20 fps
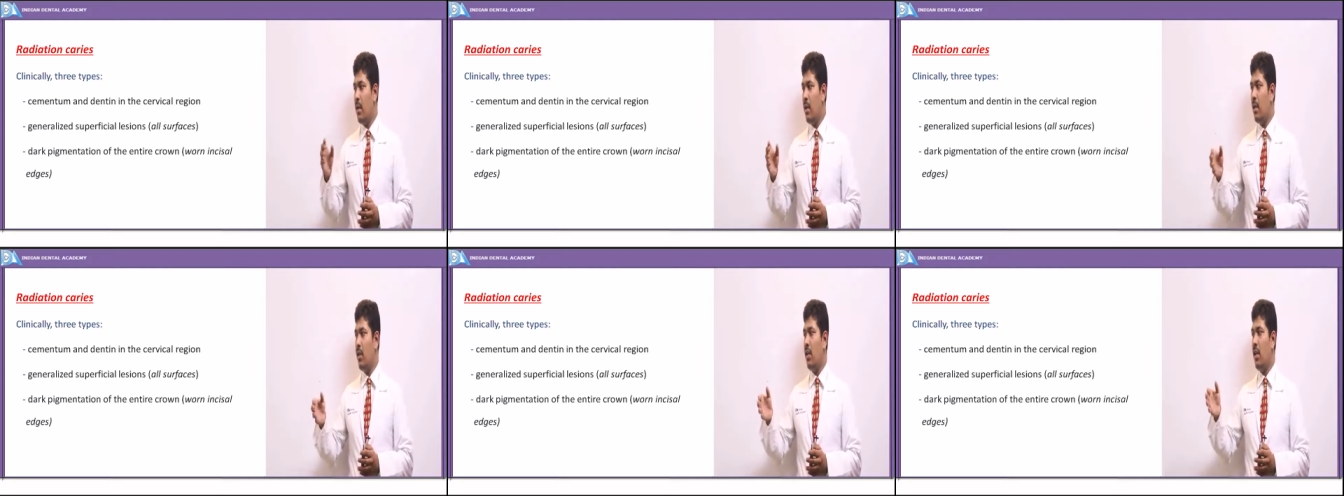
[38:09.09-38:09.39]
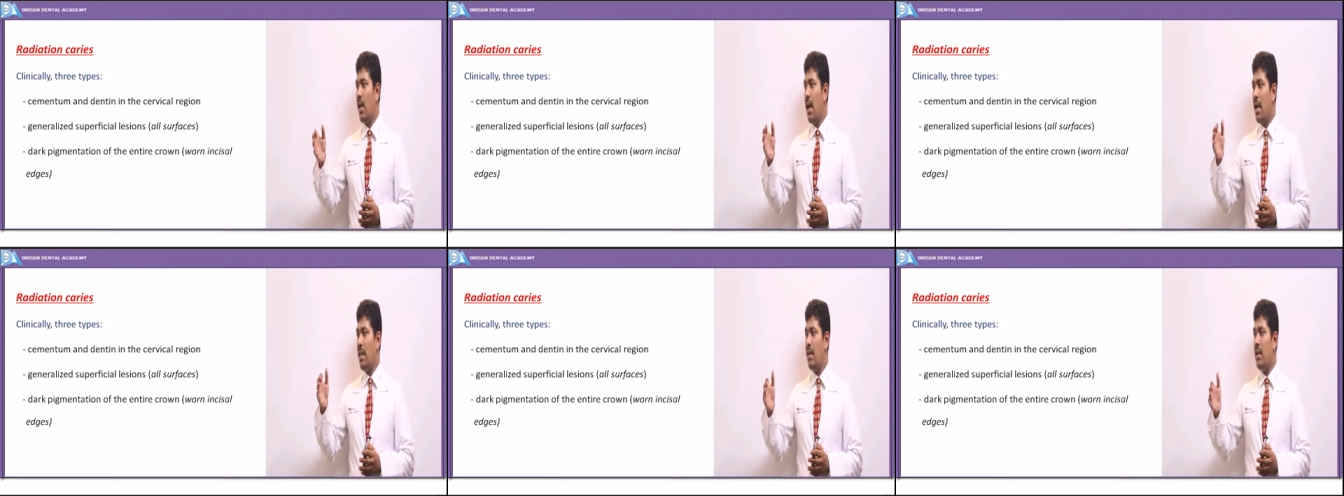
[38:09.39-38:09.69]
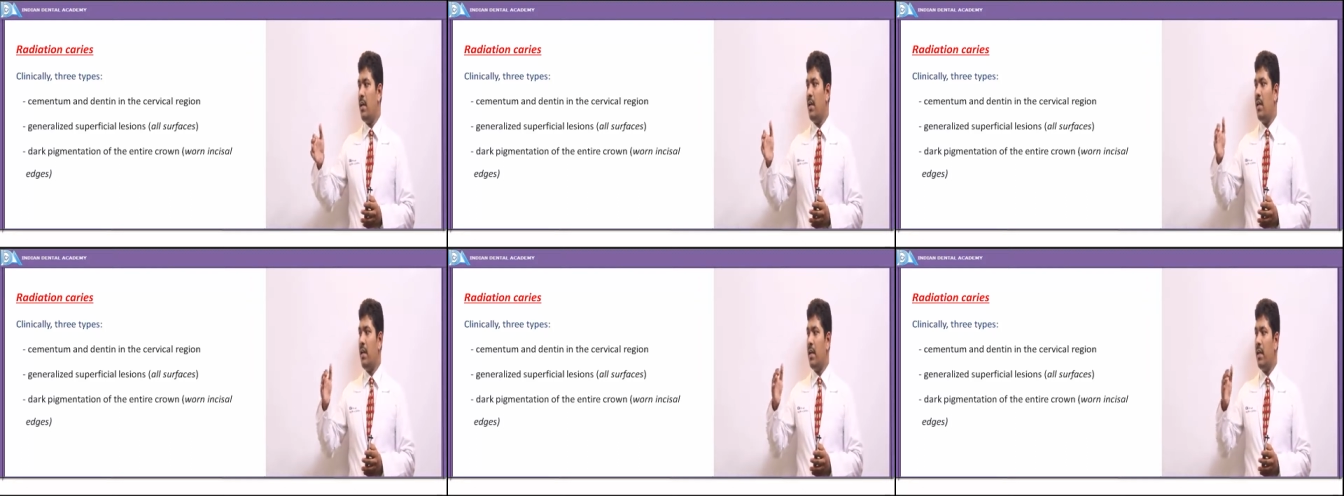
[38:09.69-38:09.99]
Now,
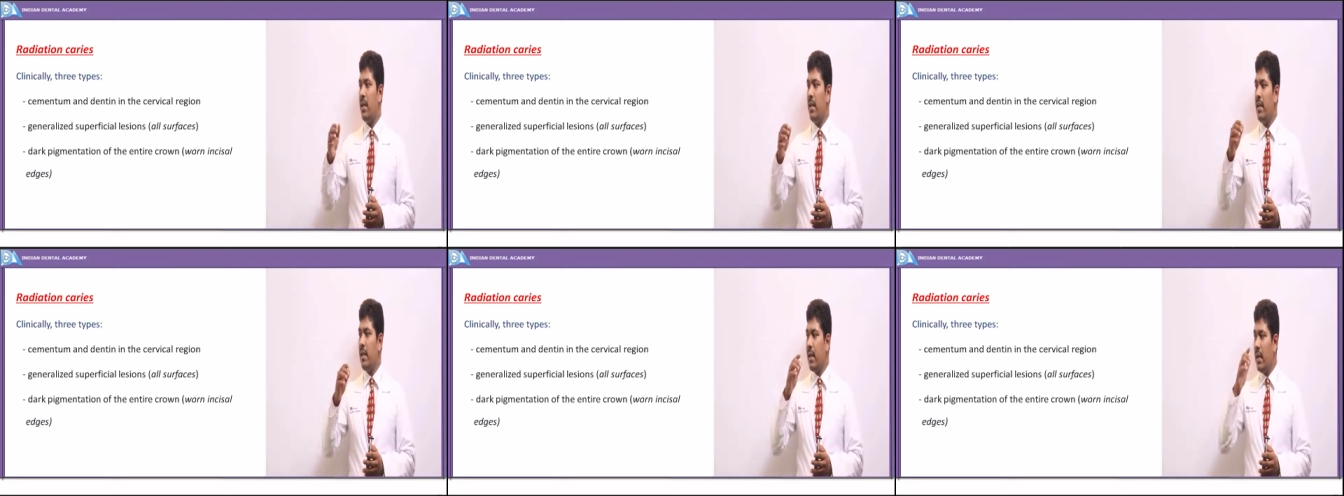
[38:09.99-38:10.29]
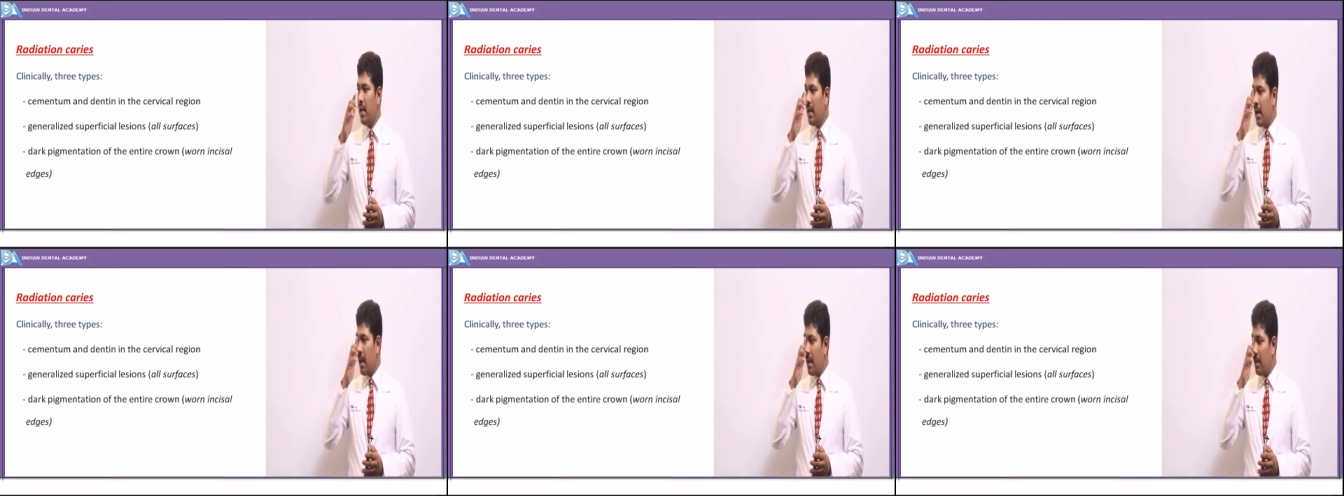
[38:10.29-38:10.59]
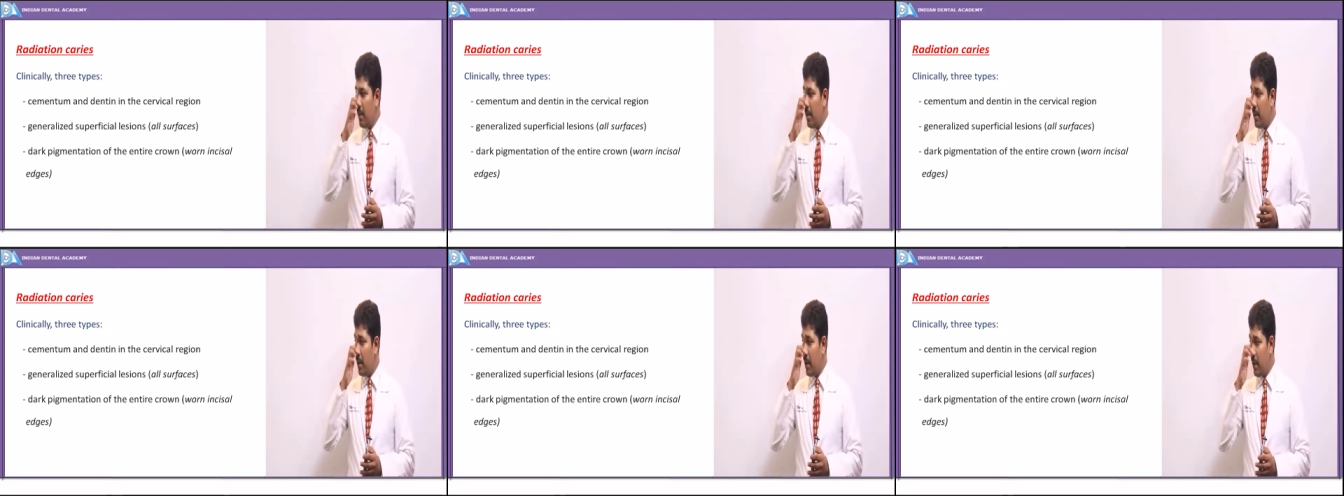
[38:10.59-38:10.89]
other clinical
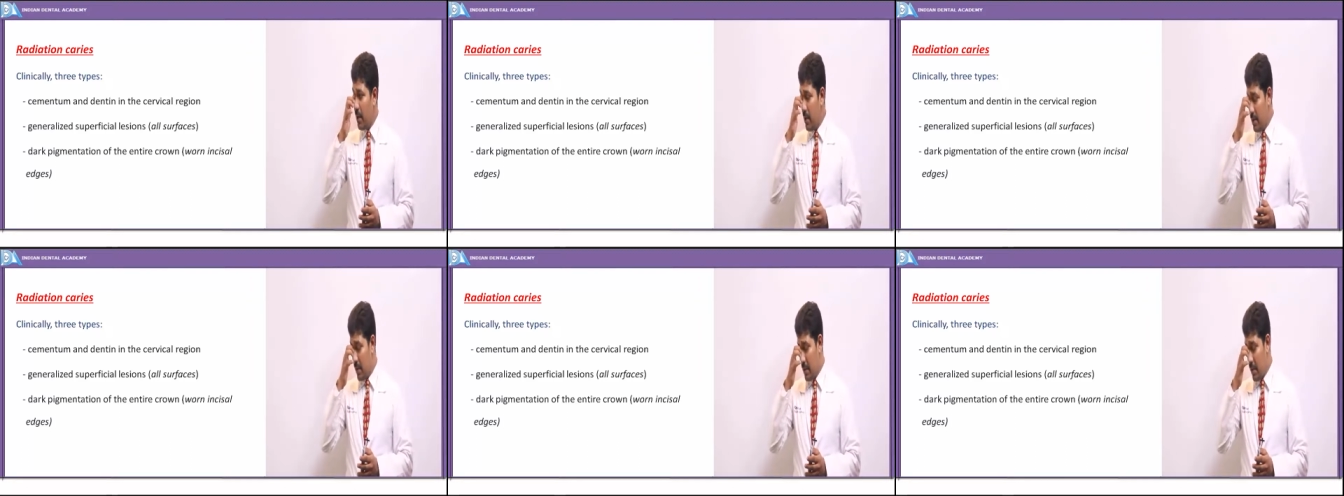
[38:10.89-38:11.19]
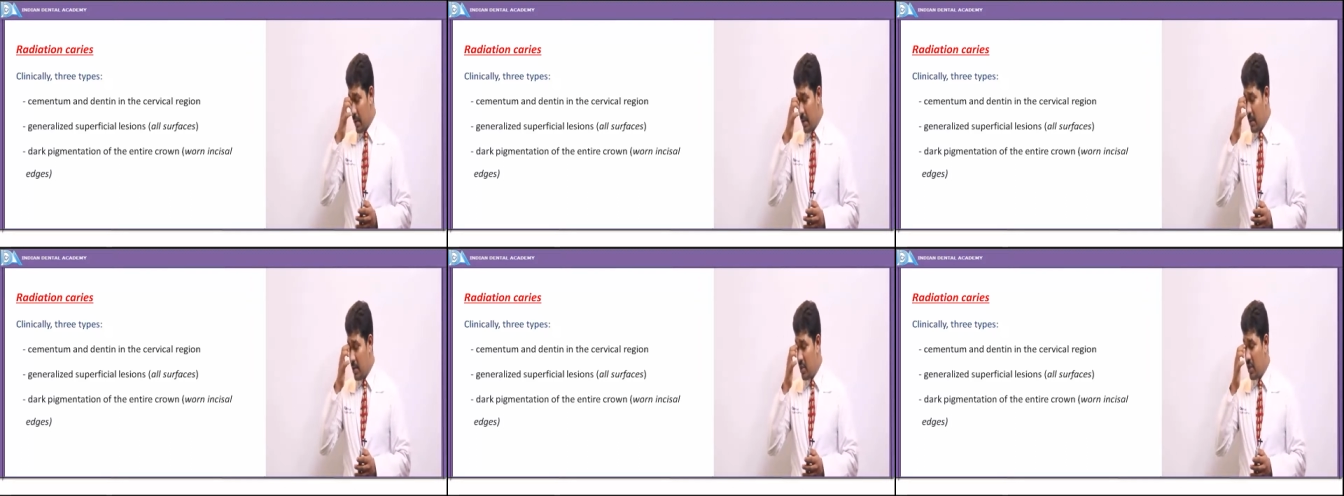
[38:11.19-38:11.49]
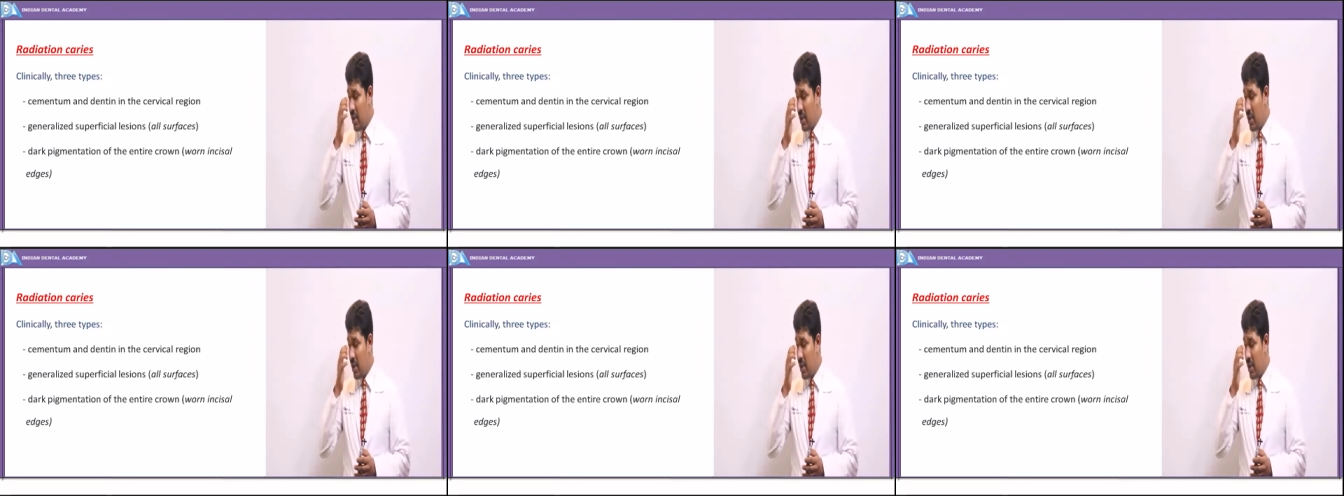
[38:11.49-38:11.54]
type is a